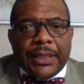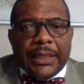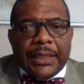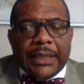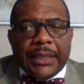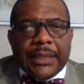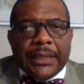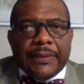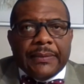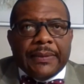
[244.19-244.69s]

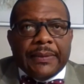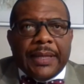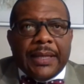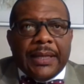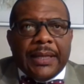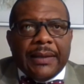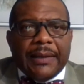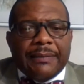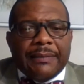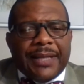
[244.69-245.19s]
And
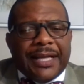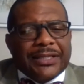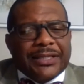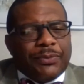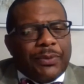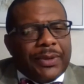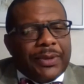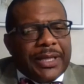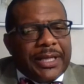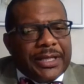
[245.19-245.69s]

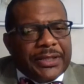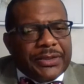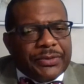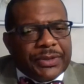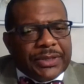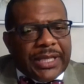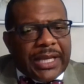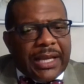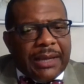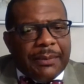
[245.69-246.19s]
that's where the interest